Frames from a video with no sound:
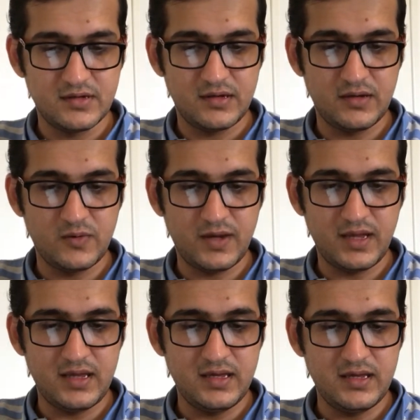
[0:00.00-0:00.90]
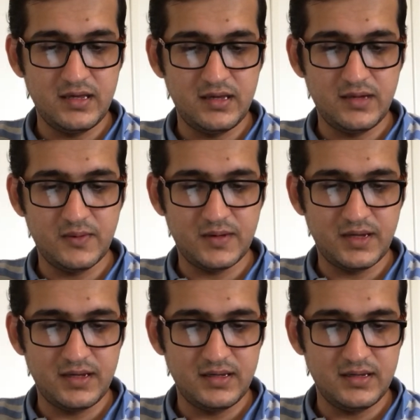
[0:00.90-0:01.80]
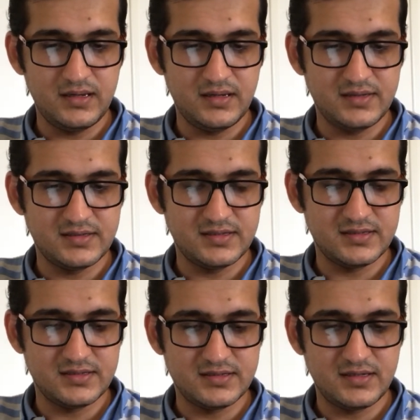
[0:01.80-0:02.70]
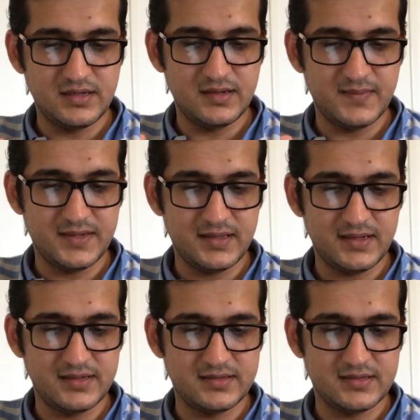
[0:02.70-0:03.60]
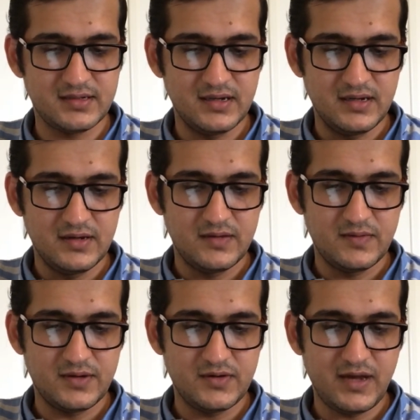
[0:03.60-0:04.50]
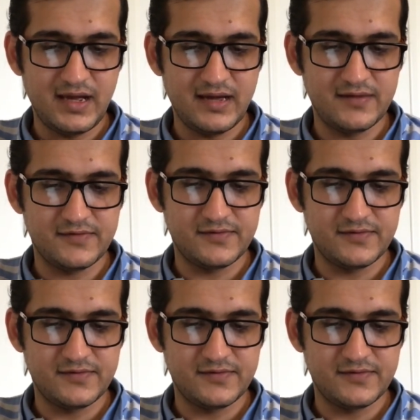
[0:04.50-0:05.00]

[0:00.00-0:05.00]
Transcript: UAE, GCC, Middle East. What do you have?